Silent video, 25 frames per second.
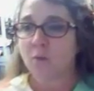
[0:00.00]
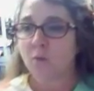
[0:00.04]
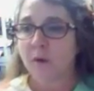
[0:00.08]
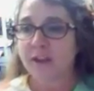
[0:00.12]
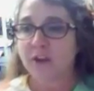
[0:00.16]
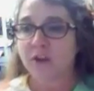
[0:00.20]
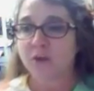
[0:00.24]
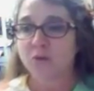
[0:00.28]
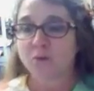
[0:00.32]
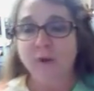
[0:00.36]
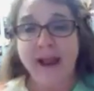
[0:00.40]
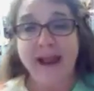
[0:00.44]

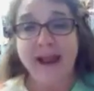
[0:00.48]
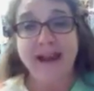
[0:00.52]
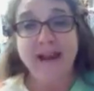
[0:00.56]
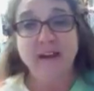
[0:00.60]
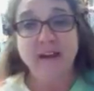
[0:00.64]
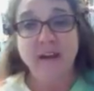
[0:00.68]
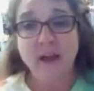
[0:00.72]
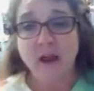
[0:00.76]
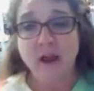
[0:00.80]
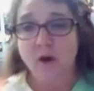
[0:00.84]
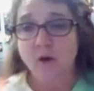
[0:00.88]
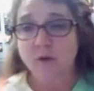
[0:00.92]
when you
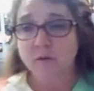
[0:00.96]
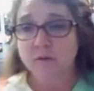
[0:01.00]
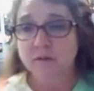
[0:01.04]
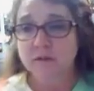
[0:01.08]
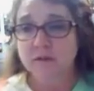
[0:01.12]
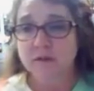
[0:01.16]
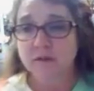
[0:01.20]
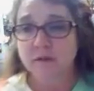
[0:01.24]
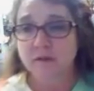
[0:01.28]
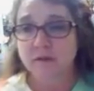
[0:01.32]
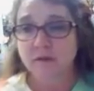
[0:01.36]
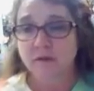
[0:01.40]
write
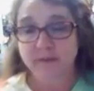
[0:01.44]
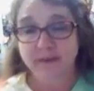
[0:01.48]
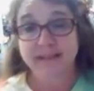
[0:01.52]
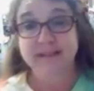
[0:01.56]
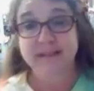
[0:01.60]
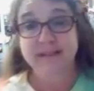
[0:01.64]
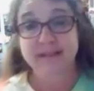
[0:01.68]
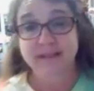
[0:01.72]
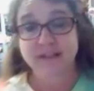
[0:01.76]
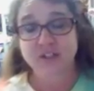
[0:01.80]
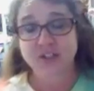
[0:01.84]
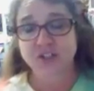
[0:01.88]
notes,
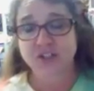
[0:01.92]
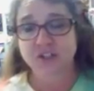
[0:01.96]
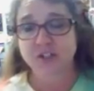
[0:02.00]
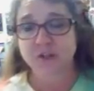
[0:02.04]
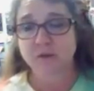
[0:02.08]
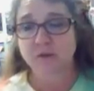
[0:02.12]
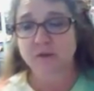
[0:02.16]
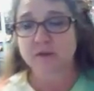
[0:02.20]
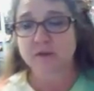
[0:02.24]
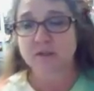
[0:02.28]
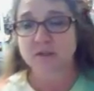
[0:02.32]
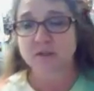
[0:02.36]
this is the
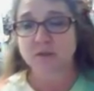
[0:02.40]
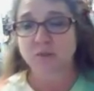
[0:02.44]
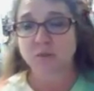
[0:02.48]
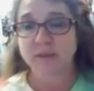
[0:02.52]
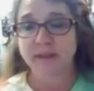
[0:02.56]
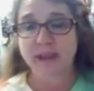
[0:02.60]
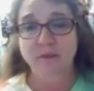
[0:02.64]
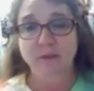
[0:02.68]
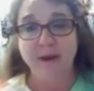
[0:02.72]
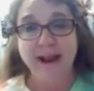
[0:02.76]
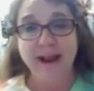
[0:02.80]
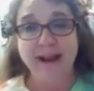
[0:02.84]
students, when
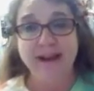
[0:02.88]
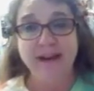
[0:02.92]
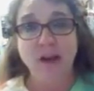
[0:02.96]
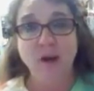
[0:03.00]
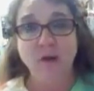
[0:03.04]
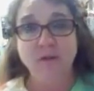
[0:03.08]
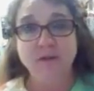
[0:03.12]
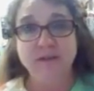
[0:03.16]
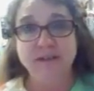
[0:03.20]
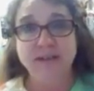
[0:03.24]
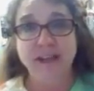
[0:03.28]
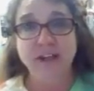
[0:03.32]
they write
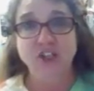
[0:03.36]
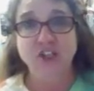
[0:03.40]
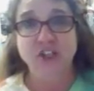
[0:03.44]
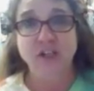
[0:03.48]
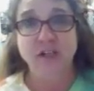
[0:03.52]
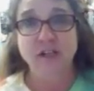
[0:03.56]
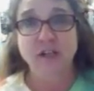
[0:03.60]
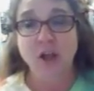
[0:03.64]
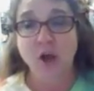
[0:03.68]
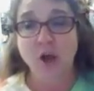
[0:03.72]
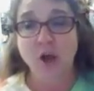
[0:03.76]
notes, they should